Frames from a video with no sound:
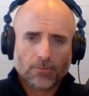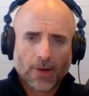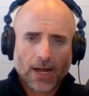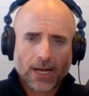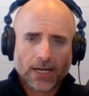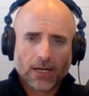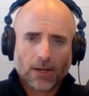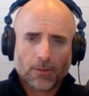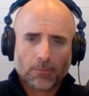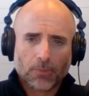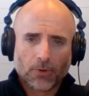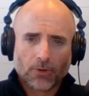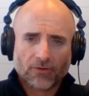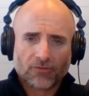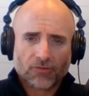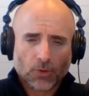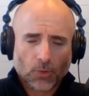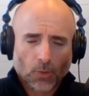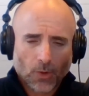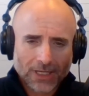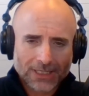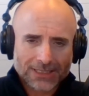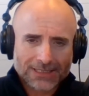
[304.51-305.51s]
My number, if
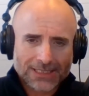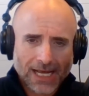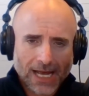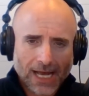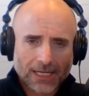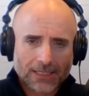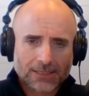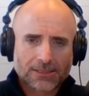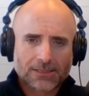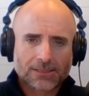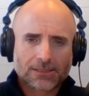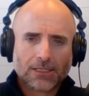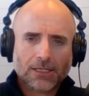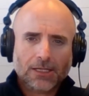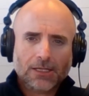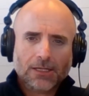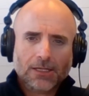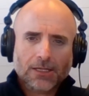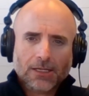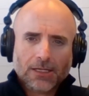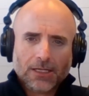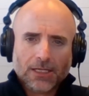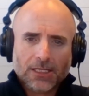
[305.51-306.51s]
you want to text,
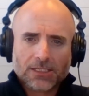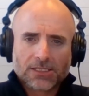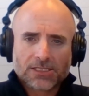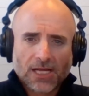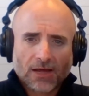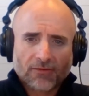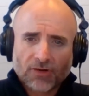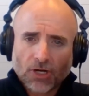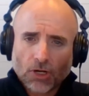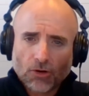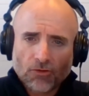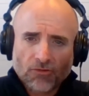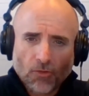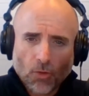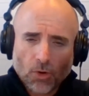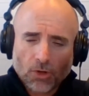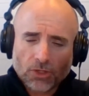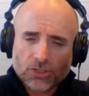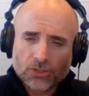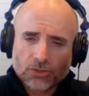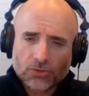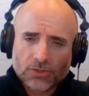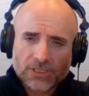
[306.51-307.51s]
is
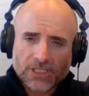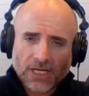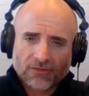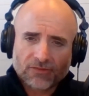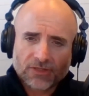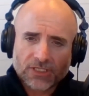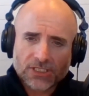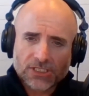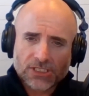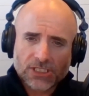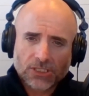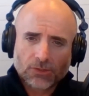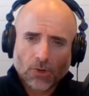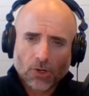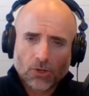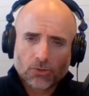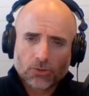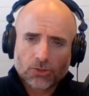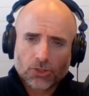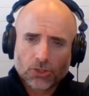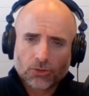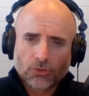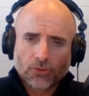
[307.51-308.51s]

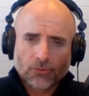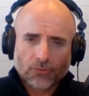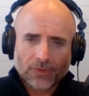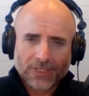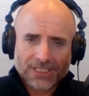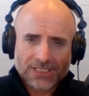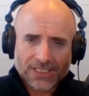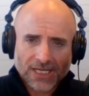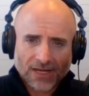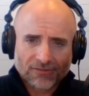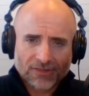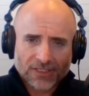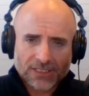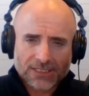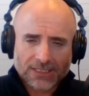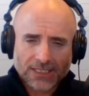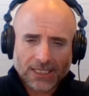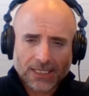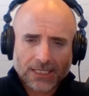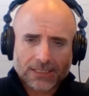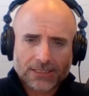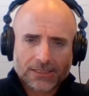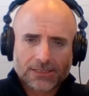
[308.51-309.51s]

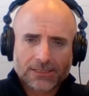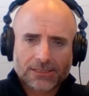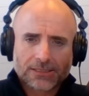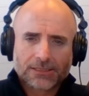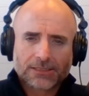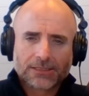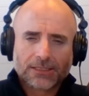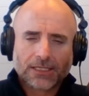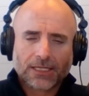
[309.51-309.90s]
704-270-2376.